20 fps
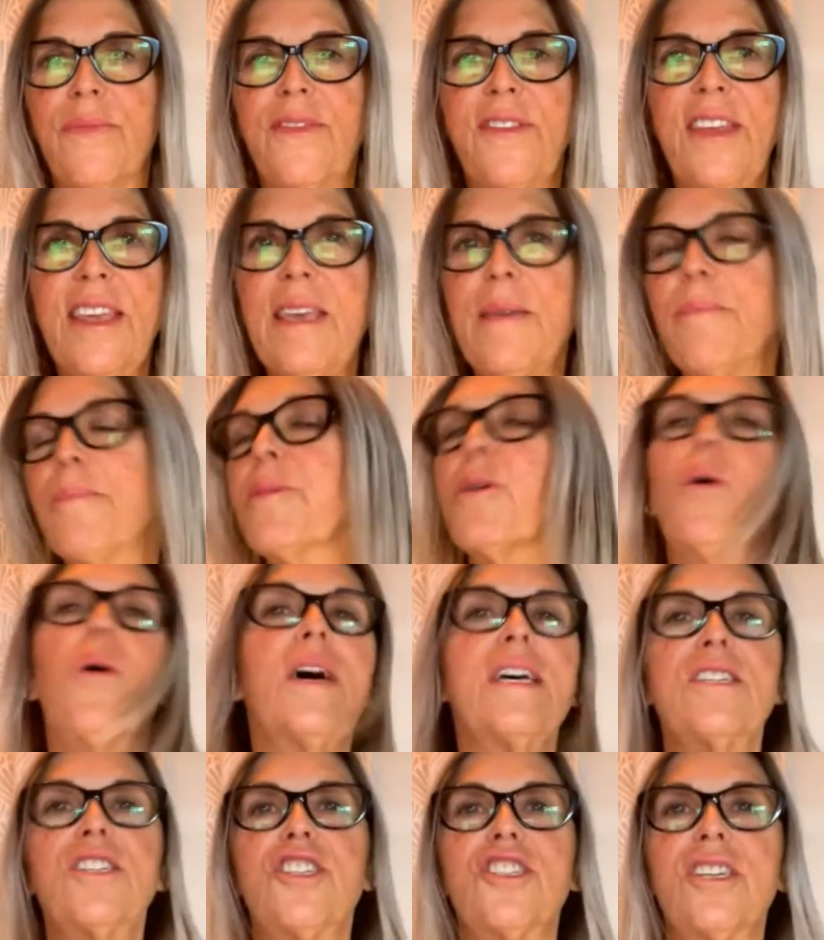deep
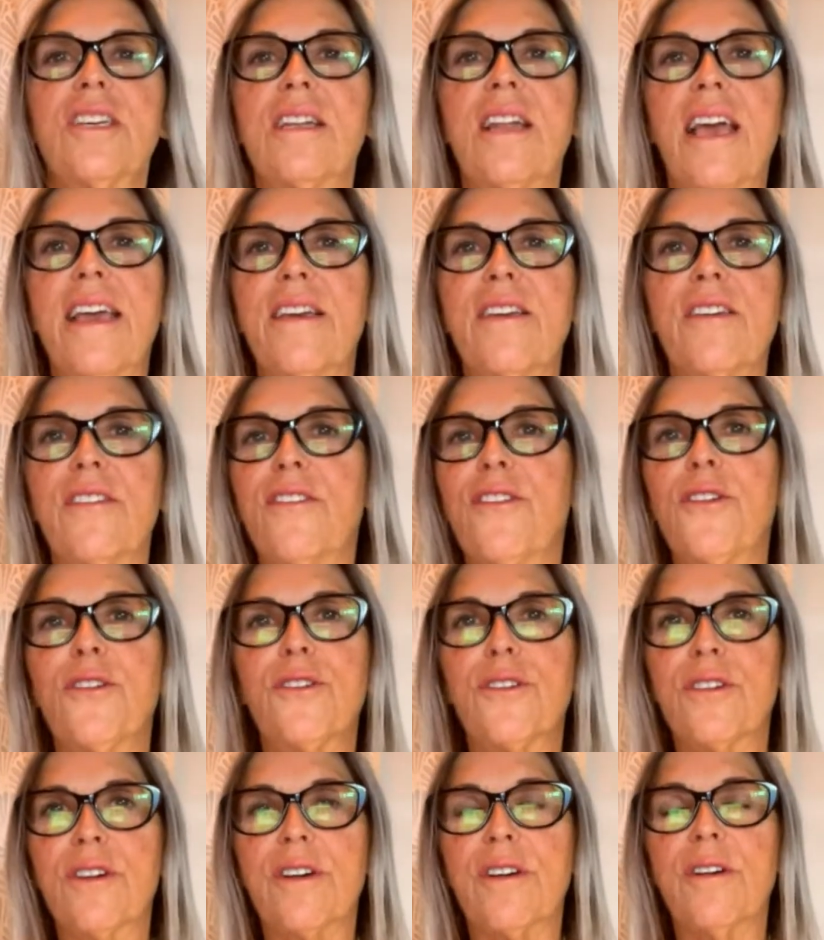question. I could
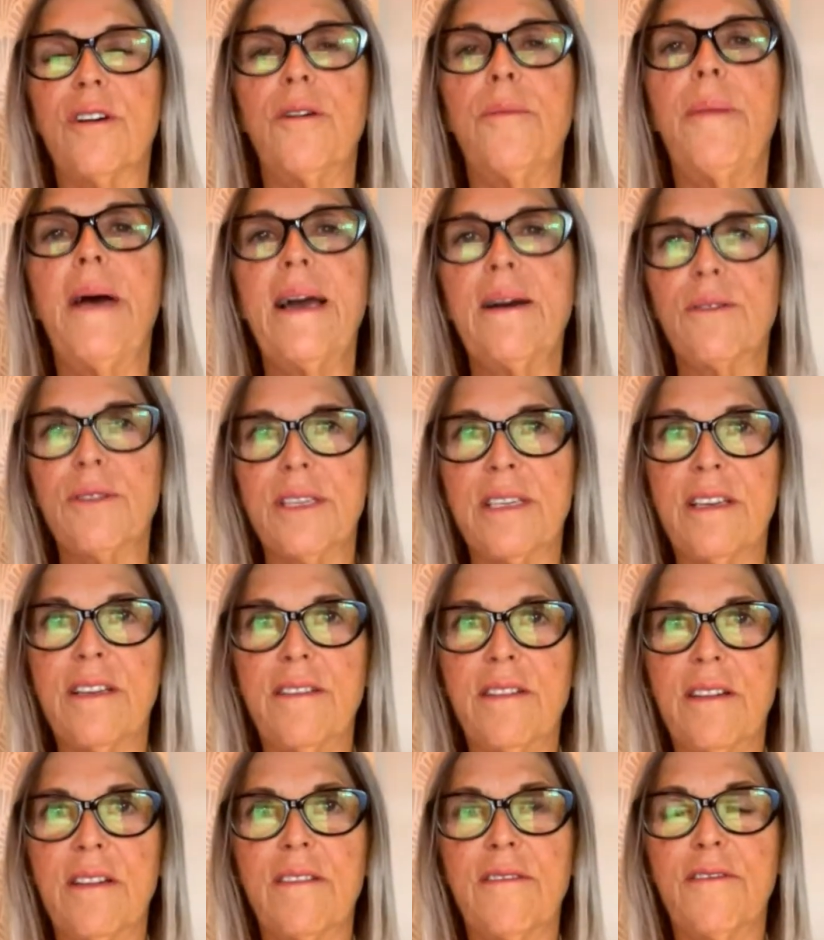talk about
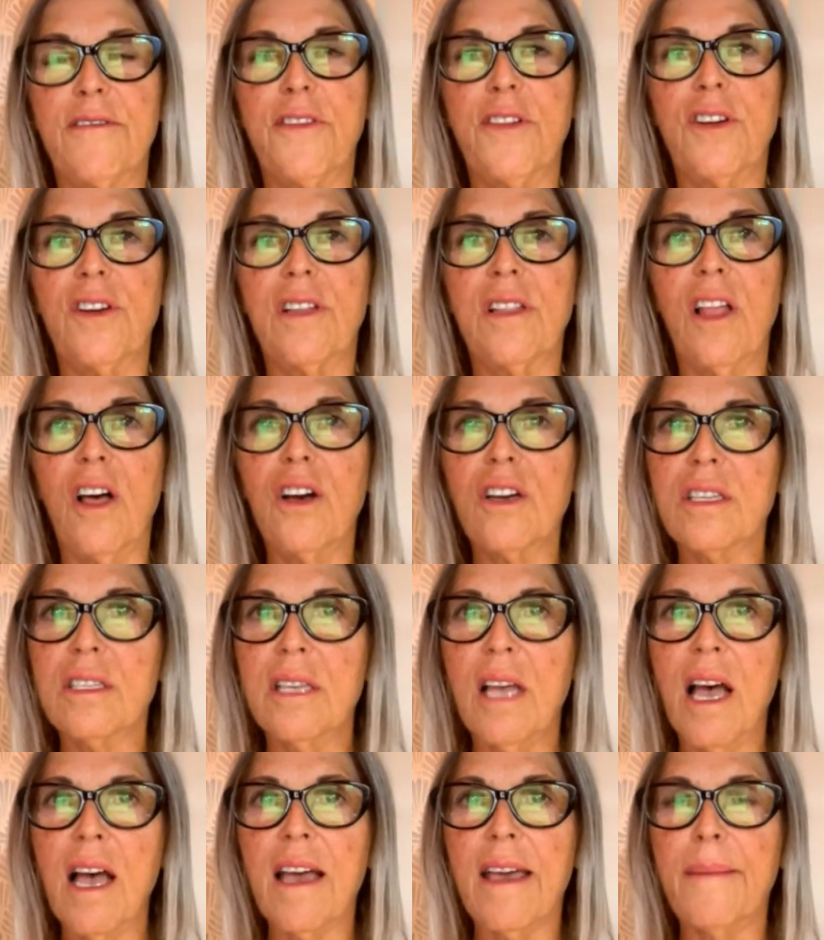it for a long
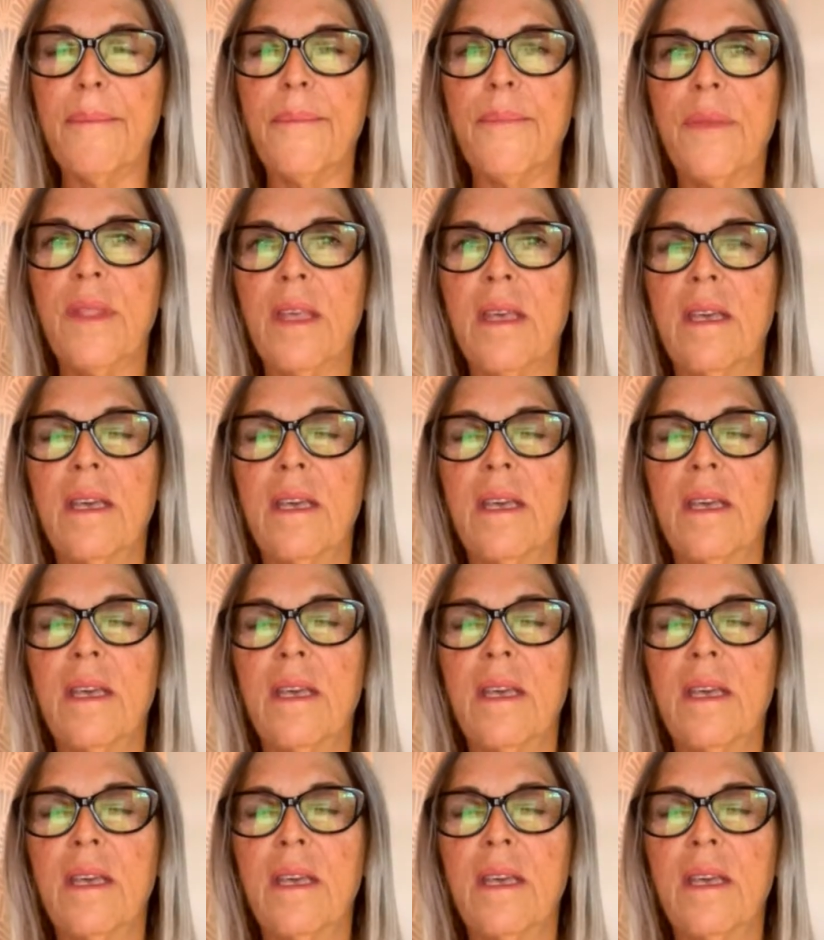time.